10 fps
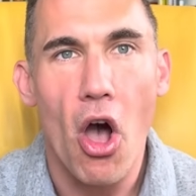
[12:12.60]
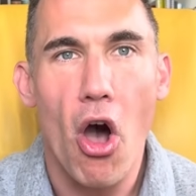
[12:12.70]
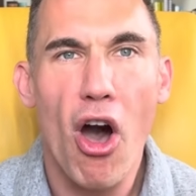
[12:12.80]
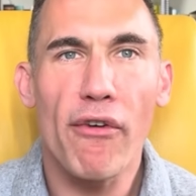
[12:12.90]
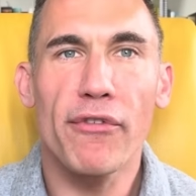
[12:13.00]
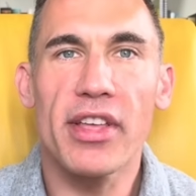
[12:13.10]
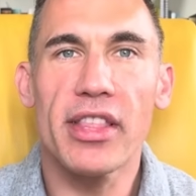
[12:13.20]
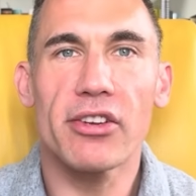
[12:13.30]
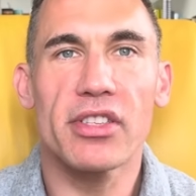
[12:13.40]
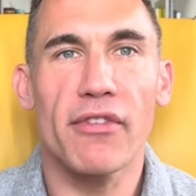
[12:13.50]
Often
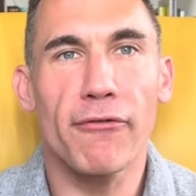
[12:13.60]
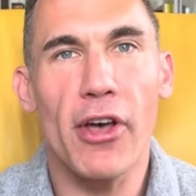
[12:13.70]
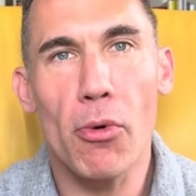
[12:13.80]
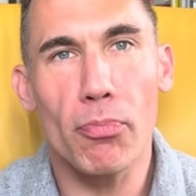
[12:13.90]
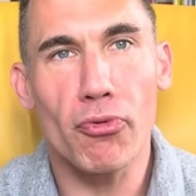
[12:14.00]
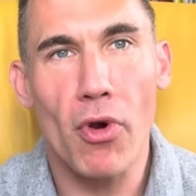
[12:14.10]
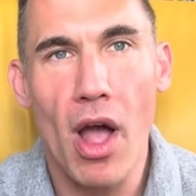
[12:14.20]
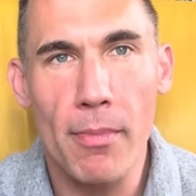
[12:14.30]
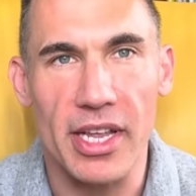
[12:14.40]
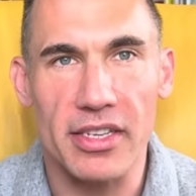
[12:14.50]
there's the felt
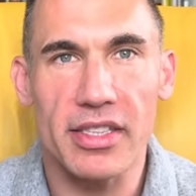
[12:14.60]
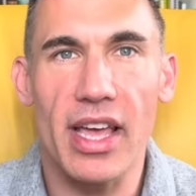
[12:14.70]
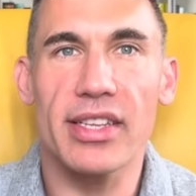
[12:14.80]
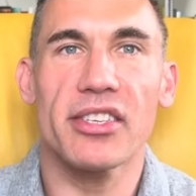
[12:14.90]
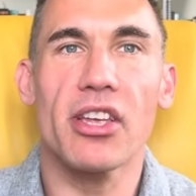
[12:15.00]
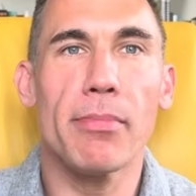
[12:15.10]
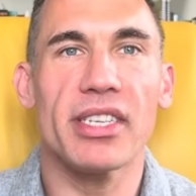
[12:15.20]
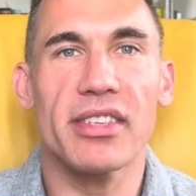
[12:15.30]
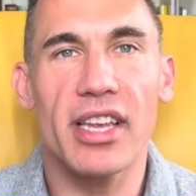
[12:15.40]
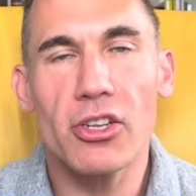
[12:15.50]
promise that some
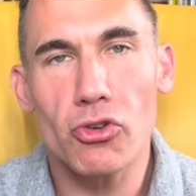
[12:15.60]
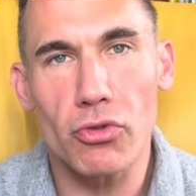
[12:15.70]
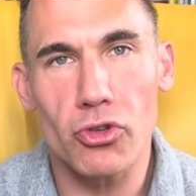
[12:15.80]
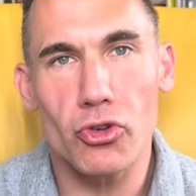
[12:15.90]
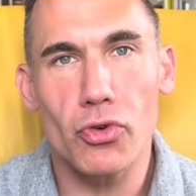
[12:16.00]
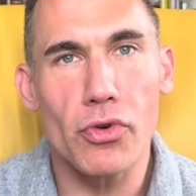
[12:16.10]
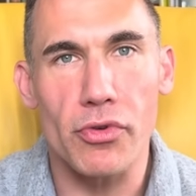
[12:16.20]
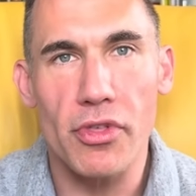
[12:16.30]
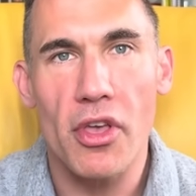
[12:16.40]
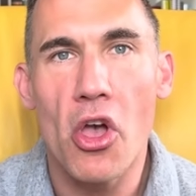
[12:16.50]
essential
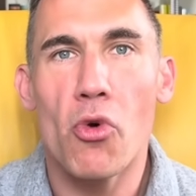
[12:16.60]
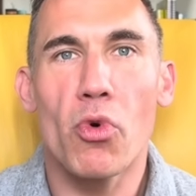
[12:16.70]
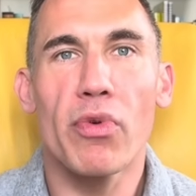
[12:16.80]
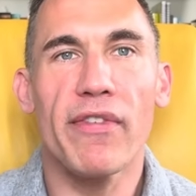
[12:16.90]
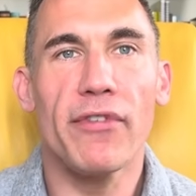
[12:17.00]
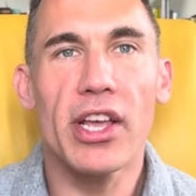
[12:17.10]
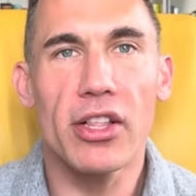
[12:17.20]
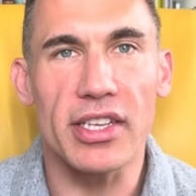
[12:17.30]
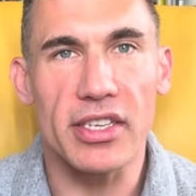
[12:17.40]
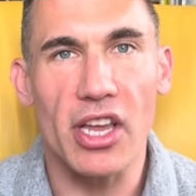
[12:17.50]
truth will reveal
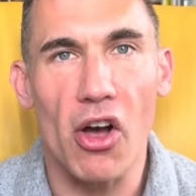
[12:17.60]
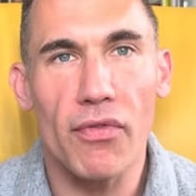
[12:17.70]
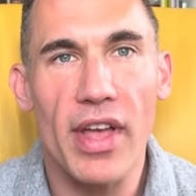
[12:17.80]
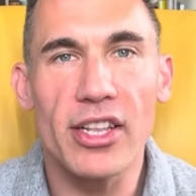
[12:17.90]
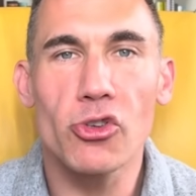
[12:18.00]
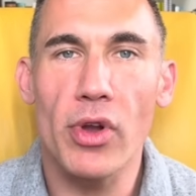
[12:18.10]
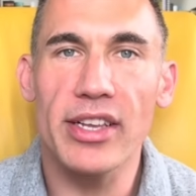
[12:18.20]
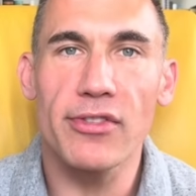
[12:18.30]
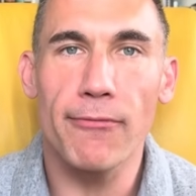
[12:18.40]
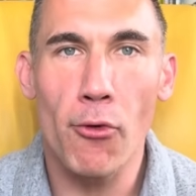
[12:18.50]
itself and
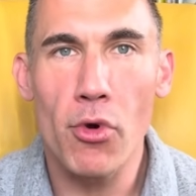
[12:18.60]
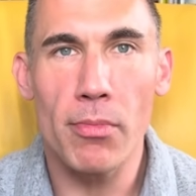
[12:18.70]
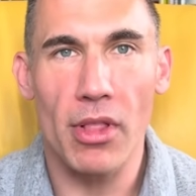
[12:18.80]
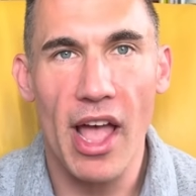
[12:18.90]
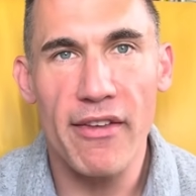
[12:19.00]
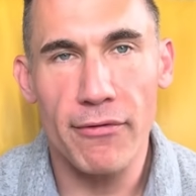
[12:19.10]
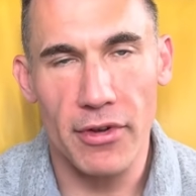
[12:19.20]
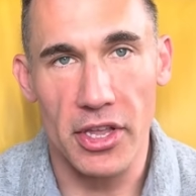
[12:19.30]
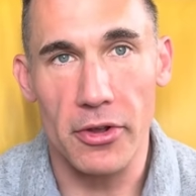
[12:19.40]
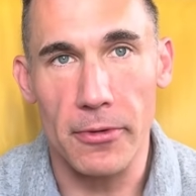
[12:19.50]
transform life for
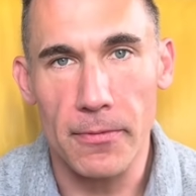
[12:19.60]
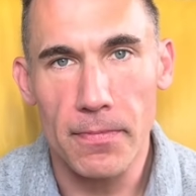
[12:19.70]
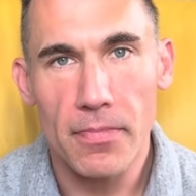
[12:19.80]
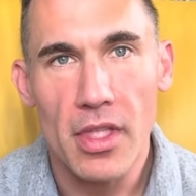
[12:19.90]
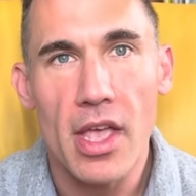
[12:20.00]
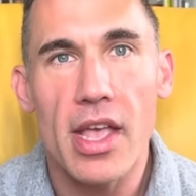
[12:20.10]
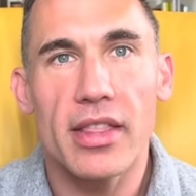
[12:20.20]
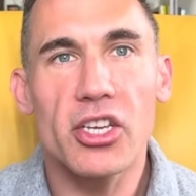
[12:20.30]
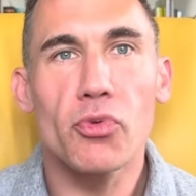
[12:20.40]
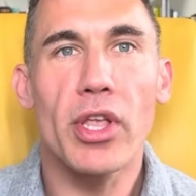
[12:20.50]
you.
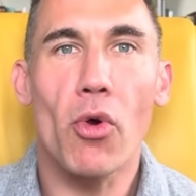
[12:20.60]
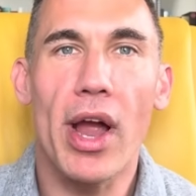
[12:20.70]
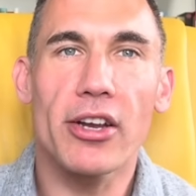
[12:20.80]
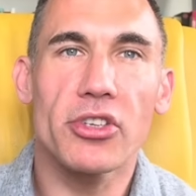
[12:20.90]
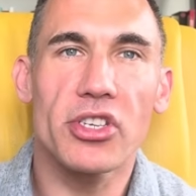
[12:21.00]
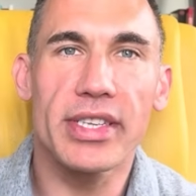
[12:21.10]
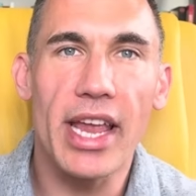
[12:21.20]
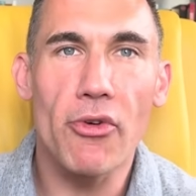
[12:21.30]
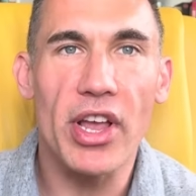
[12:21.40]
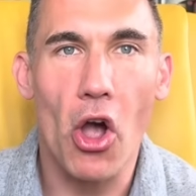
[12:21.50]
This requires
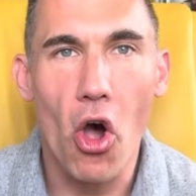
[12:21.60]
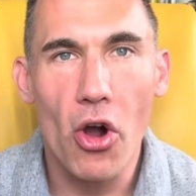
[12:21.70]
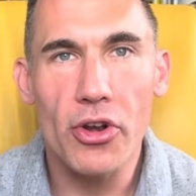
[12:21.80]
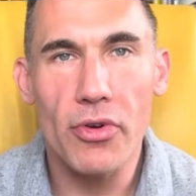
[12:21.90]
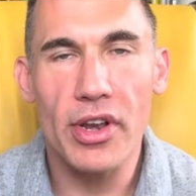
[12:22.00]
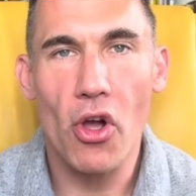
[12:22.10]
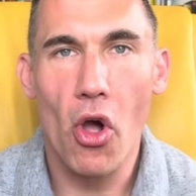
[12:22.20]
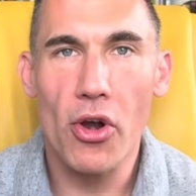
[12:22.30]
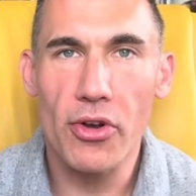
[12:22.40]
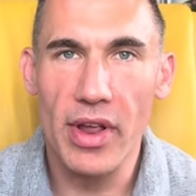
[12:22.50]
staring harder and
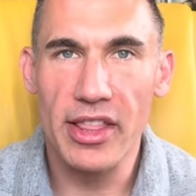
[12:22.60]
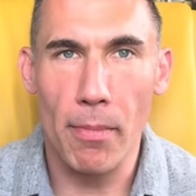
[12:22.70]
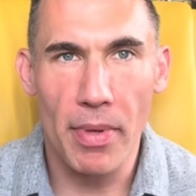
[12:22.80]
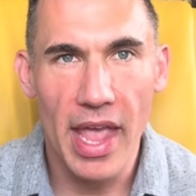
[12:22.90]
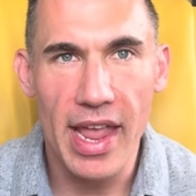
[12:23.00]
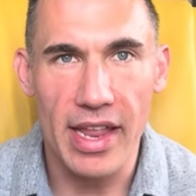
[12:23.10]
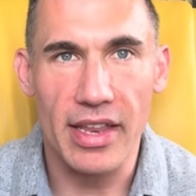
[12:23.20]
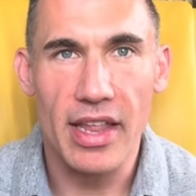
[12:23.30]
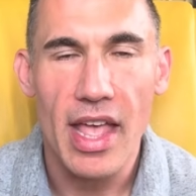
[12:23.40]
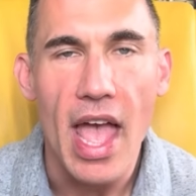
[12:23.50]
harder at the pain,
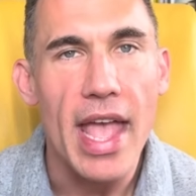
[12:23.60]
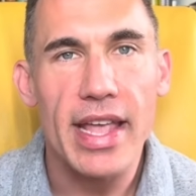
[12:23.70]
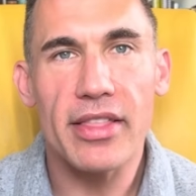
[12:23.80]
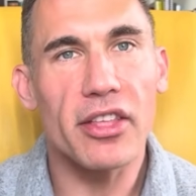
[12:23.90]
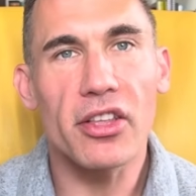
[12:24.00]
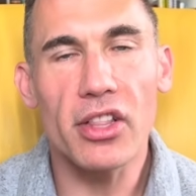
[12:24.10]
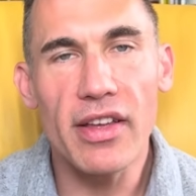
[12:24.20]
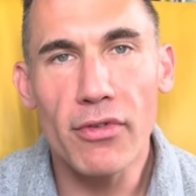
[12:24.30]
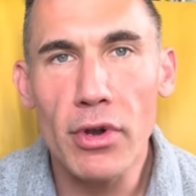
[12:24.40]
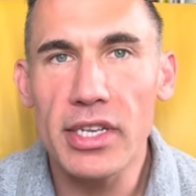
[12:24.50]
yet the
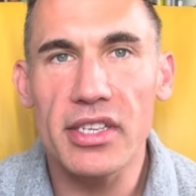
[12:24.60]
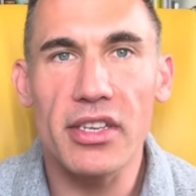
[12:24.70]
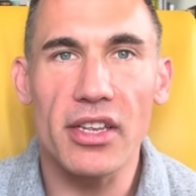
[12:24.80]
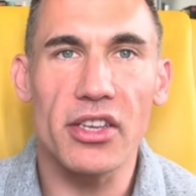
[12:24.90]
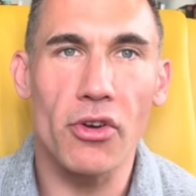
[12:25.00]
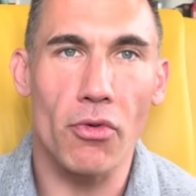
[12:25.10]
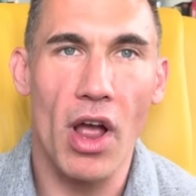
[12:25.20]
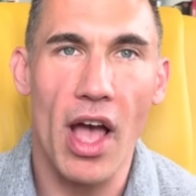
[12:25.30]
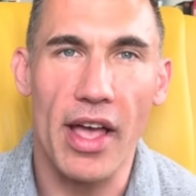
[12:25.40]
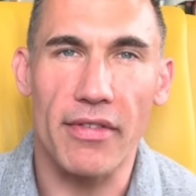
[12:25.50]
deliverance doesn't
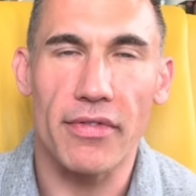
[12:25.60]
arrive.